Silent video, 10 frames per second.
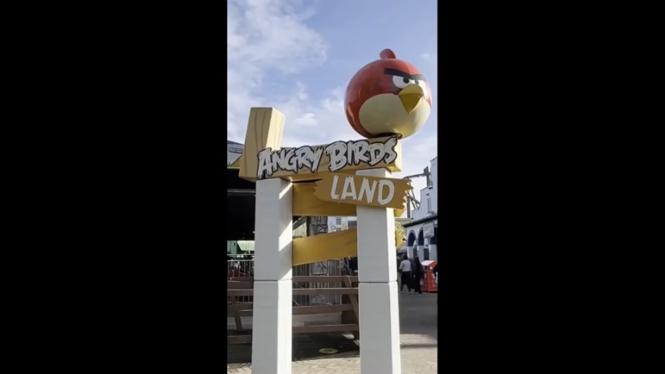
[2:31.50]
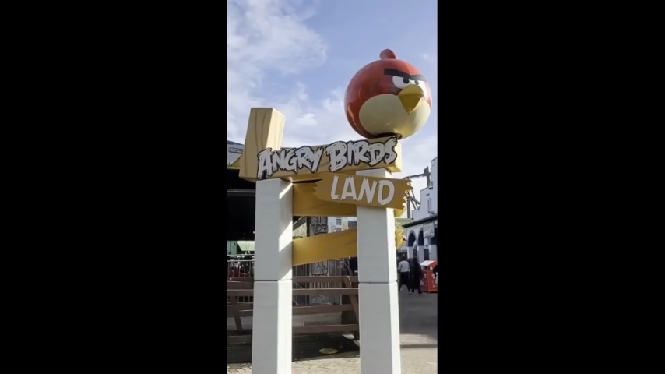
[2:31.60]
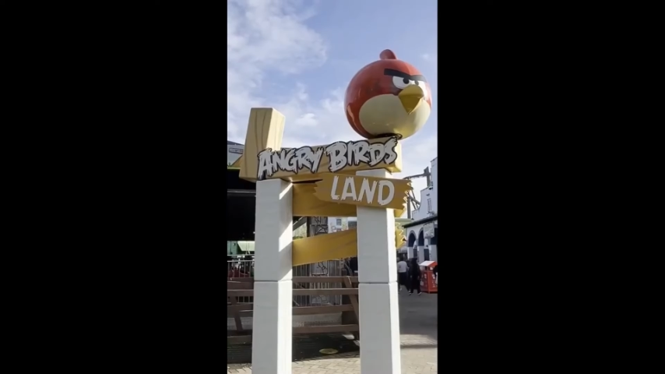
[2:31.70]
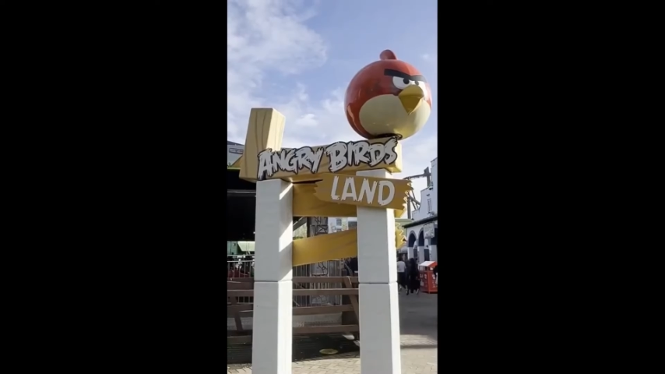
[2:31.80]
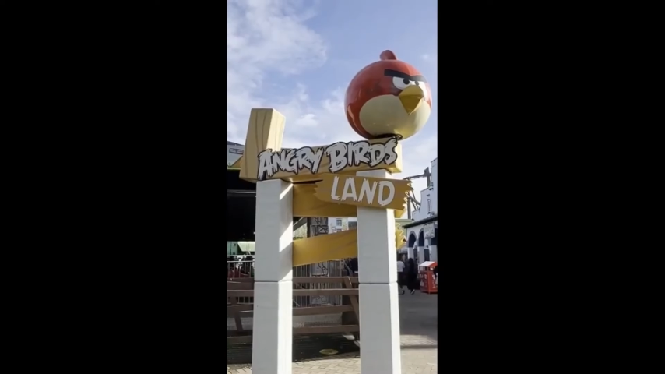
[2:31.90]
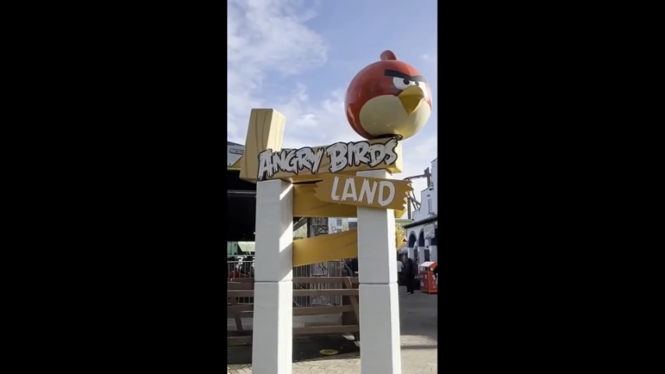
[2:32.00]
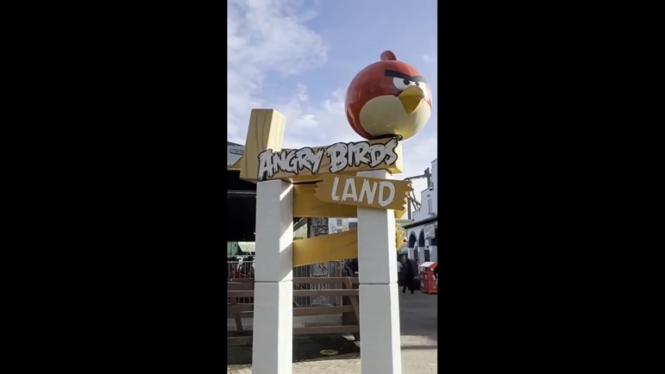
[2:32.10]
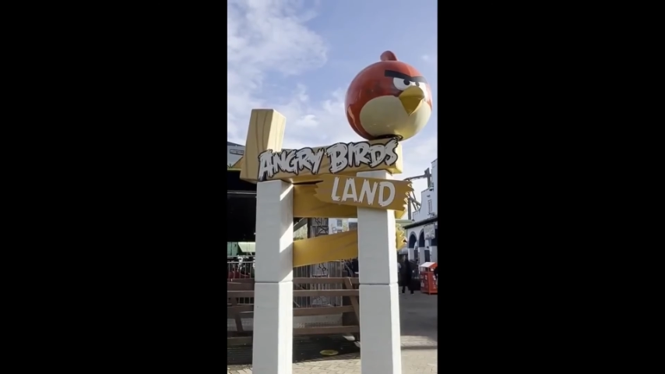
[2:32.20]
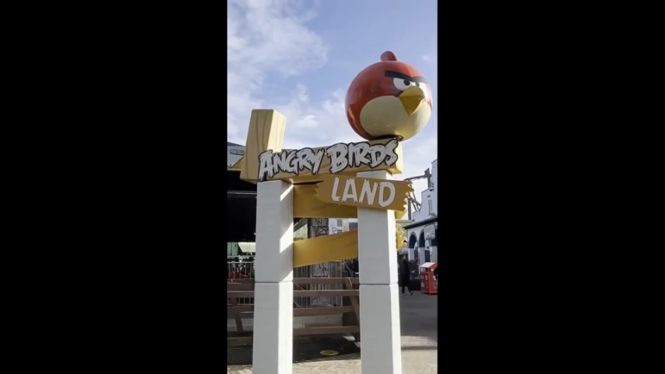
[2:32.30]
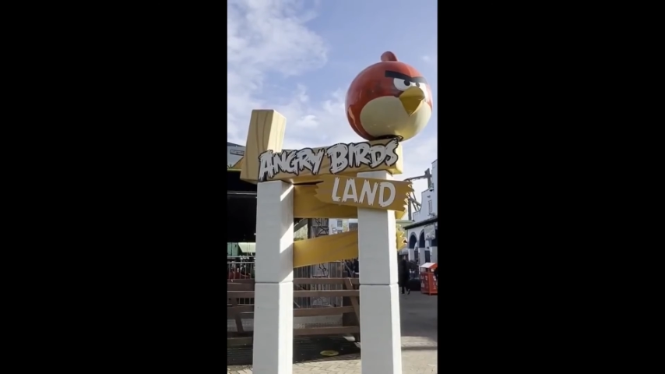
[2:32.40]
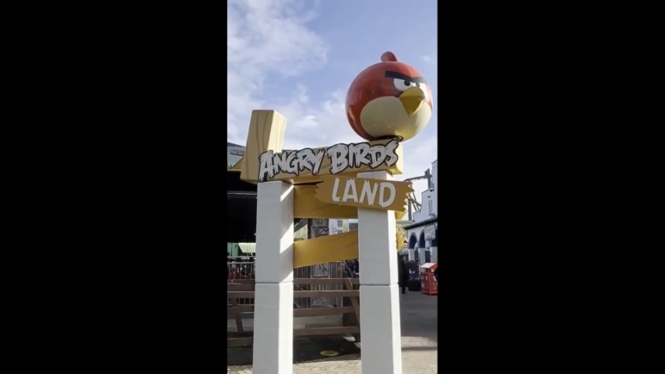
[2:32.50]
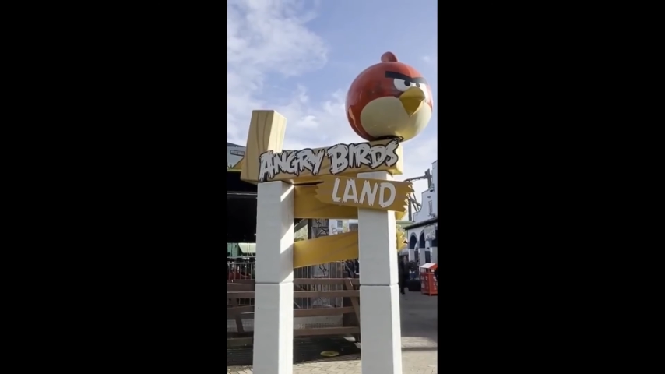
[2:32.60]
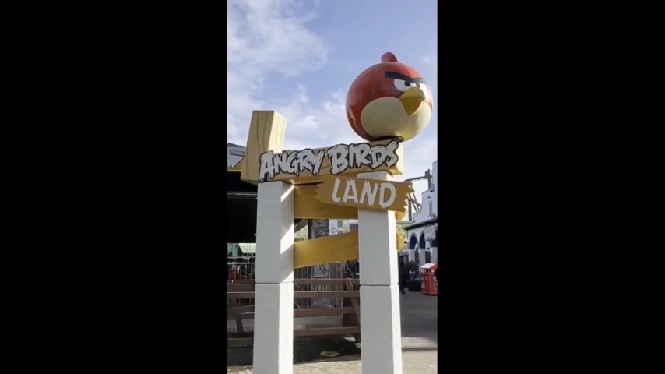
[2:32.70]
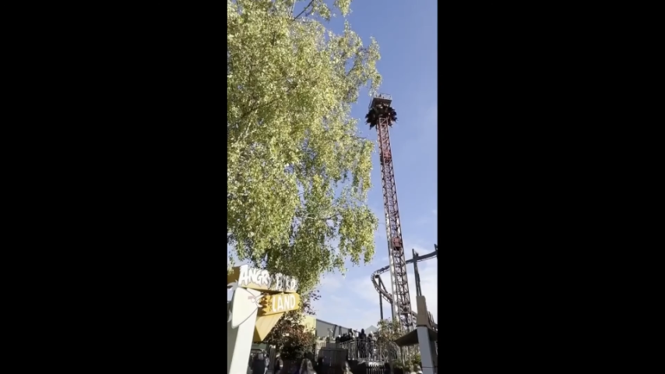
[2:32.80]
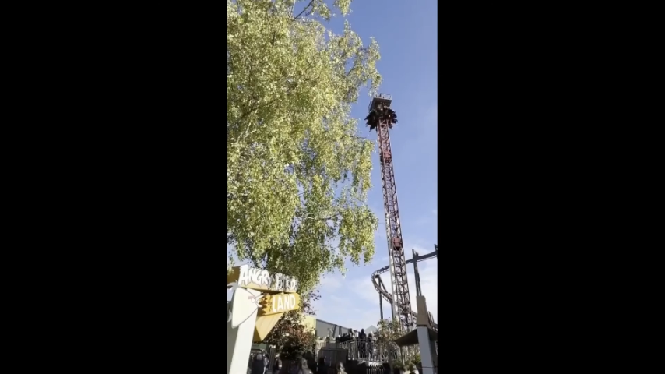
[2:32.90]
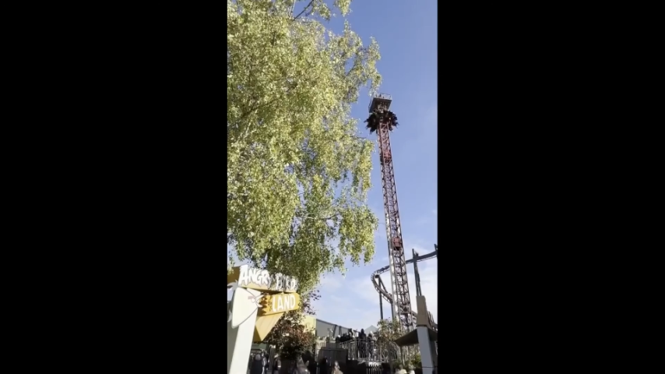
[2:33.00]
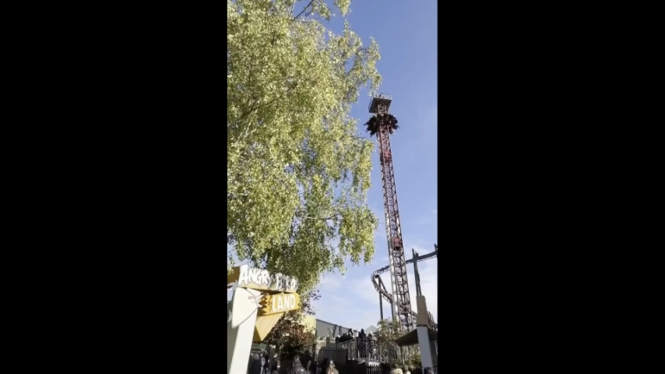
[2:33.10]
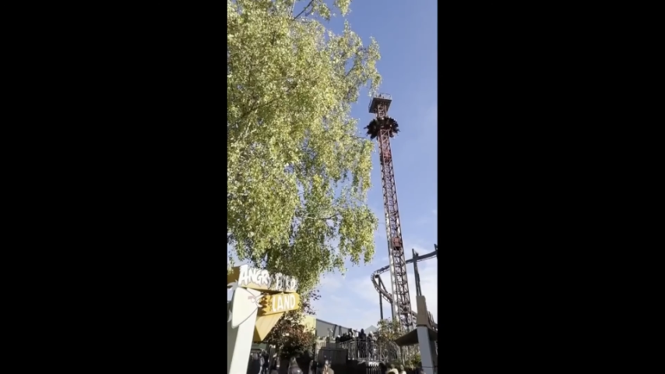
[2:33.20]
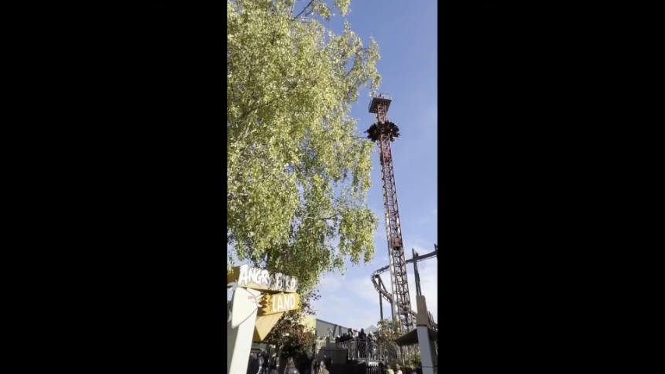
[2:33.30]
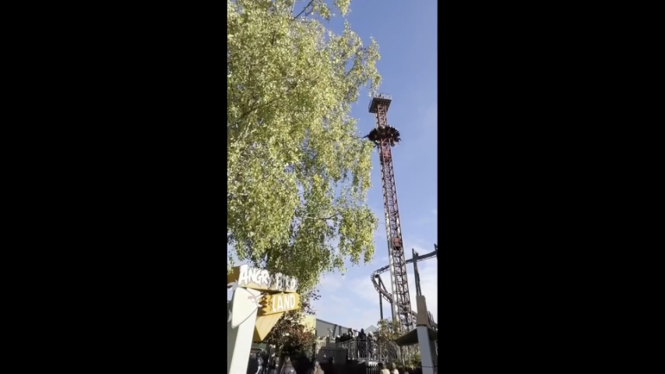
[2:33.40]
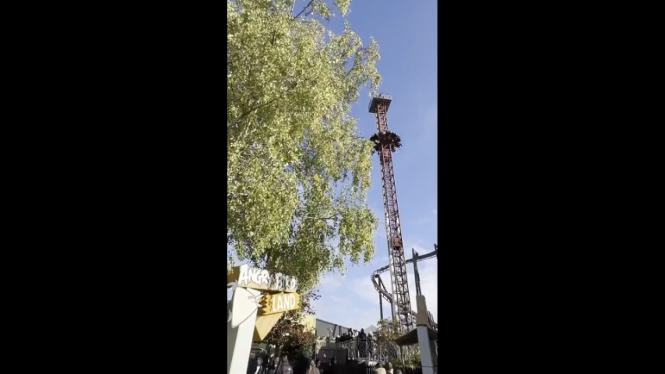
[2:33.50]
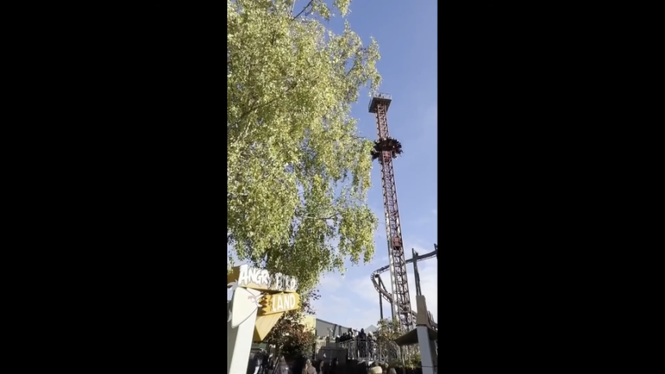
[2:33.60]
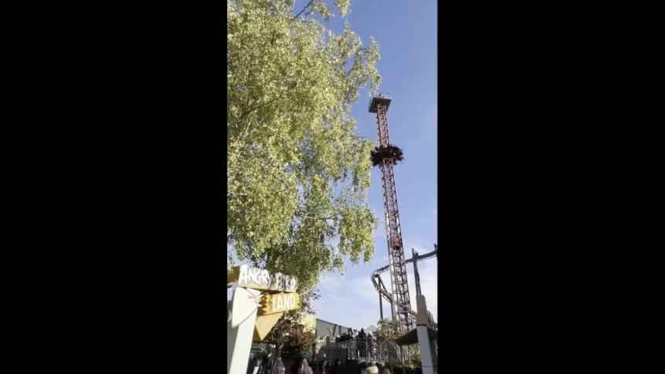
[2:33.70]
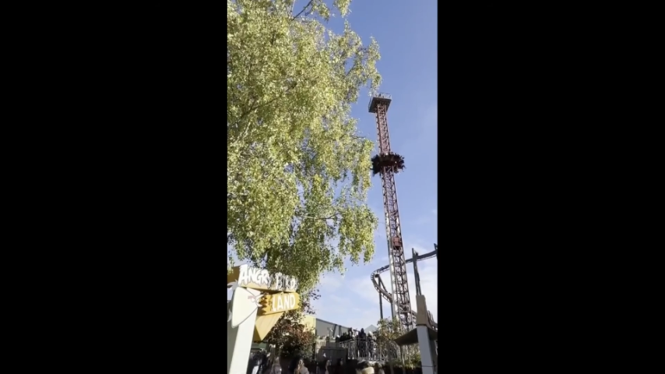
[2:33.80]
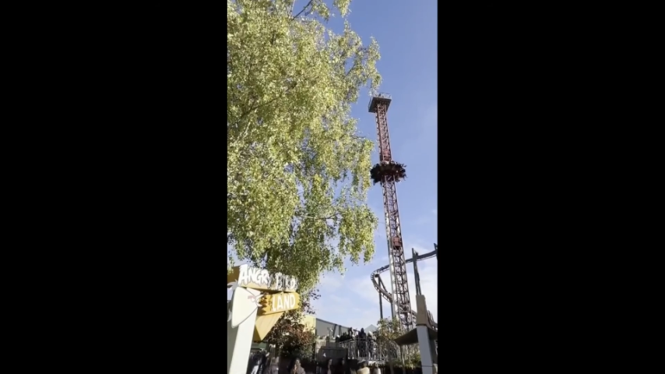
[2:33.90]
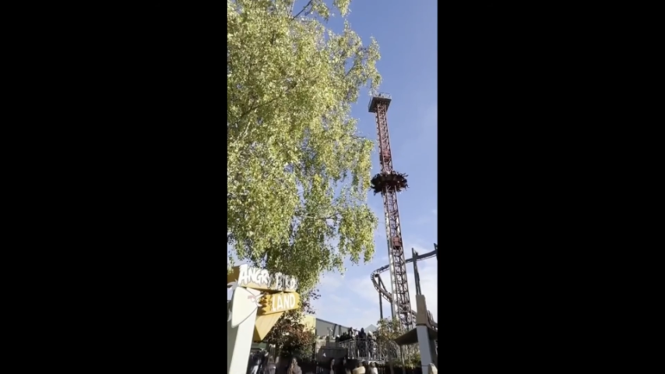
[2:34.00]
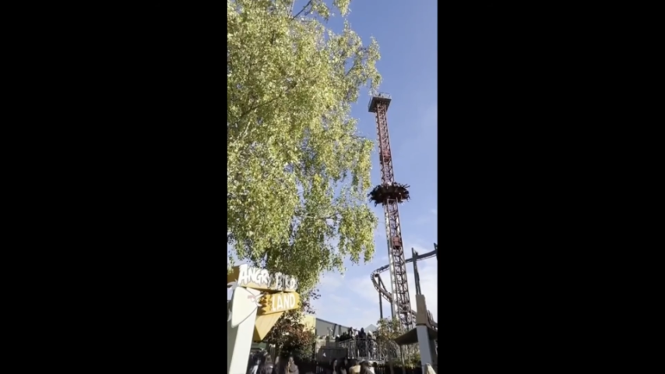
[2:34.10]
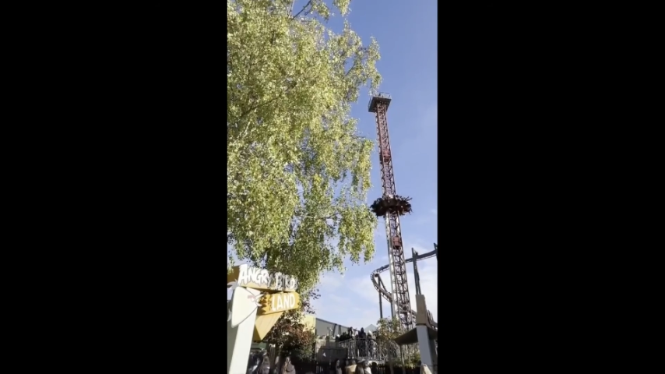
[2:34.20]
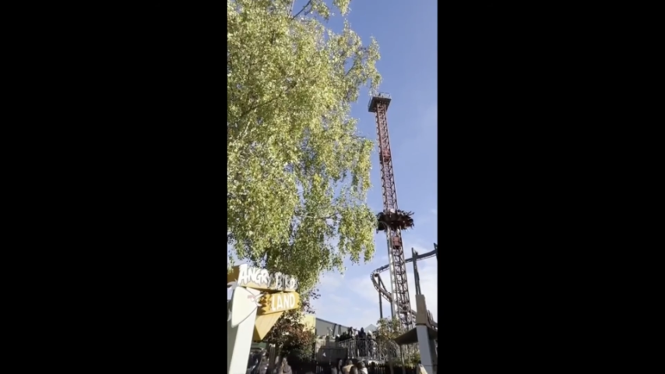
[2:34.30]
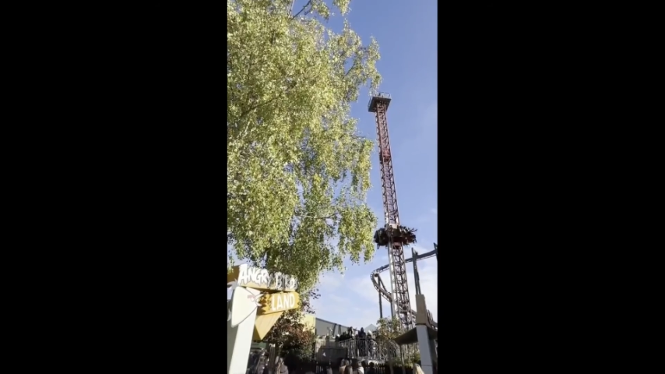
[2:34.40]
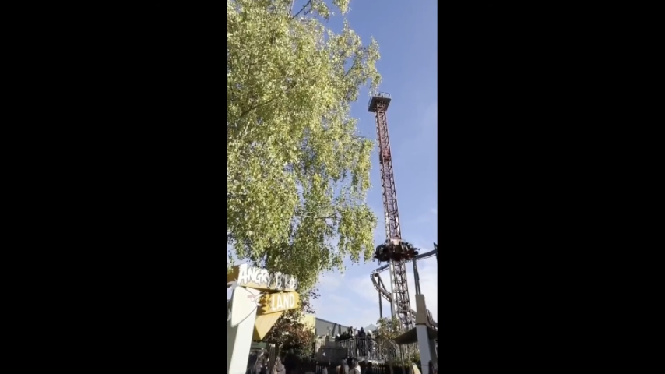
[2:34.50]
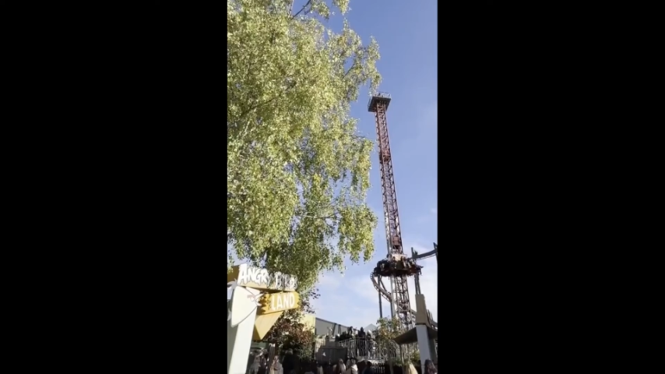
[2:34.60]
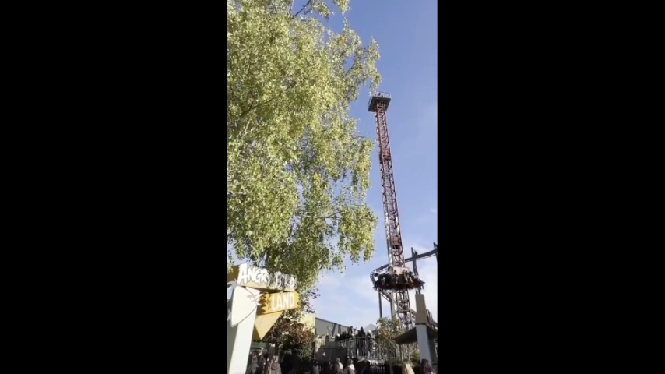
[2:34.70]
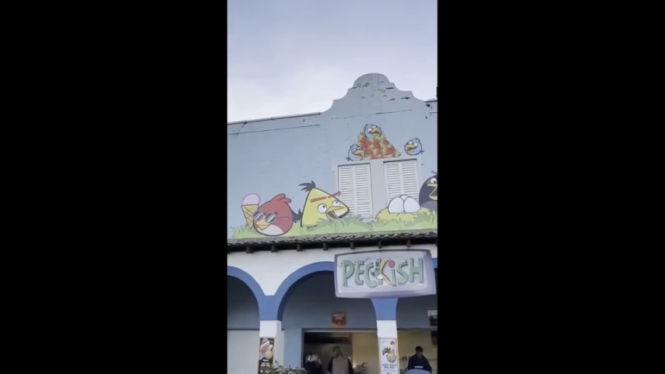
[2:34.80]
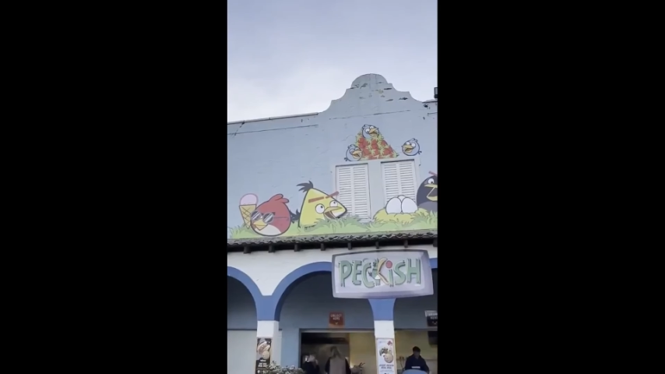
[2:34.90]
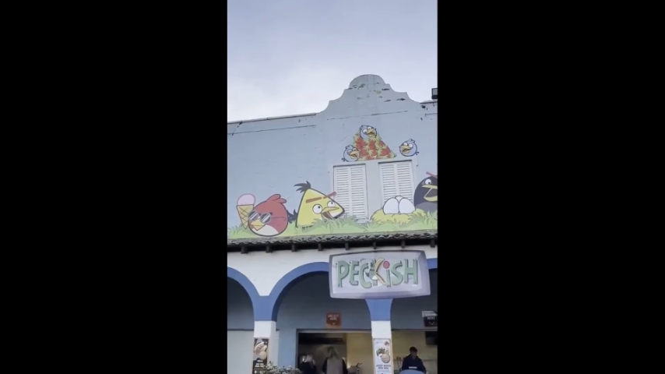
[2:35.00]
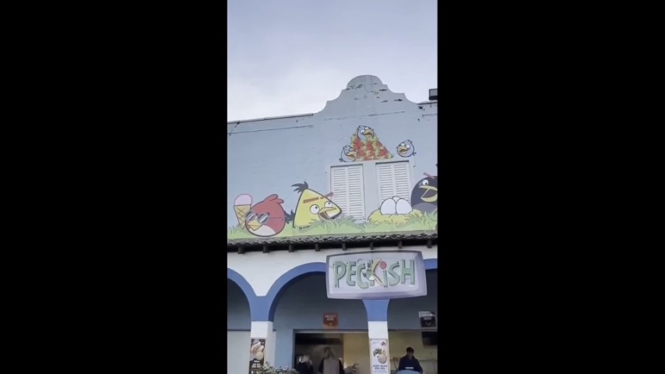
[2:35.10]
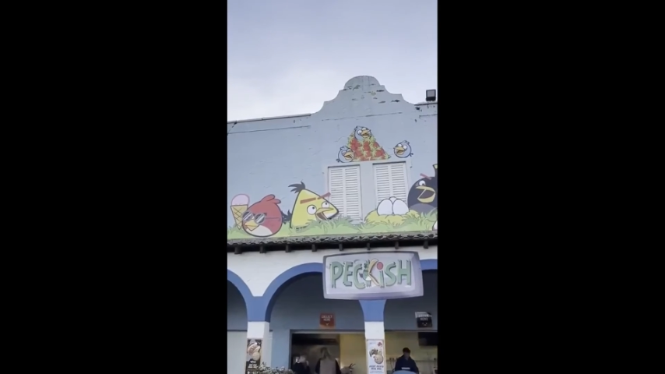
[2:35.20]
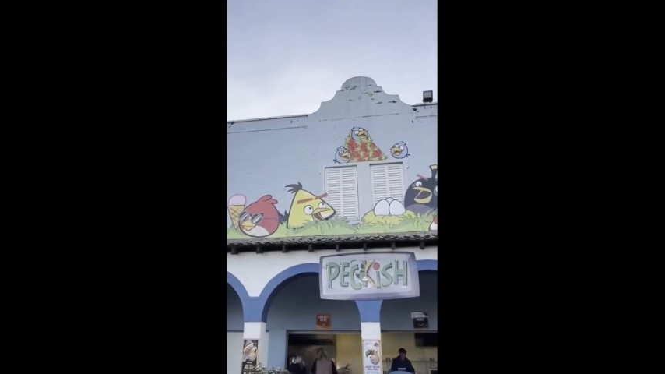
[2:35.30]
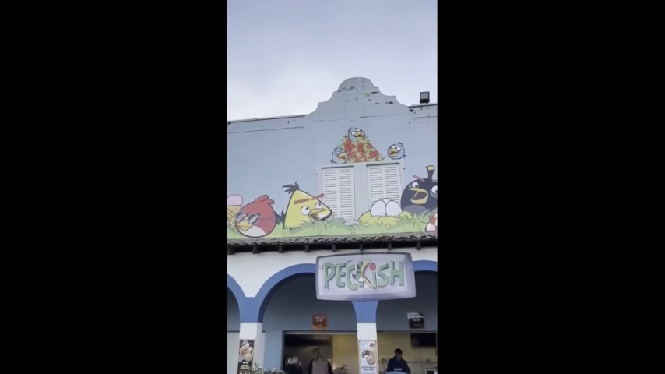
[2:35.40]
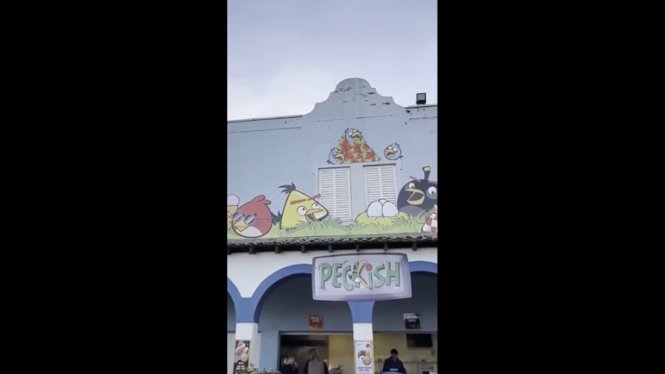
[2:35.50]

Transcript: Nobody's mouth can be seen.